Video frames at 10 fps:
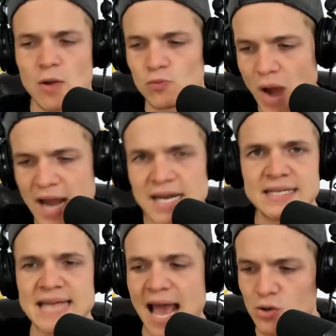Write it
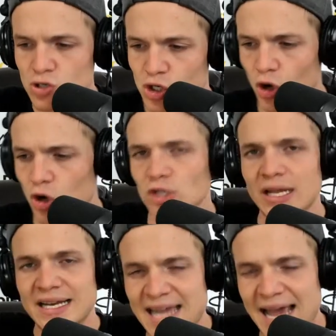down, journal
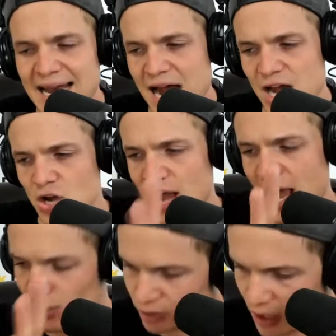it, get it out of your head,
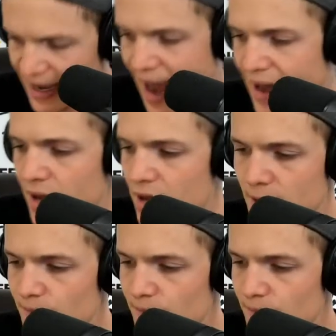look at it,